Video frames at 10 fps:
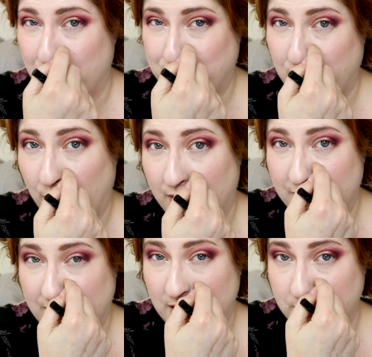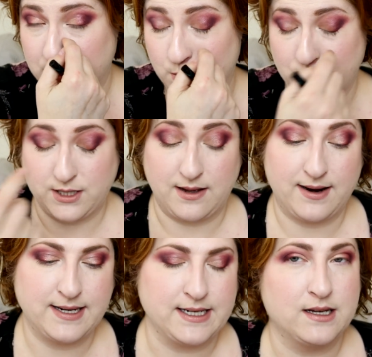or two of use, which is not
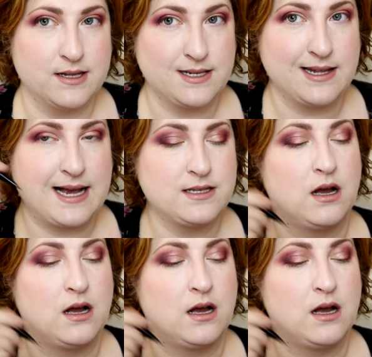ideal. This lasts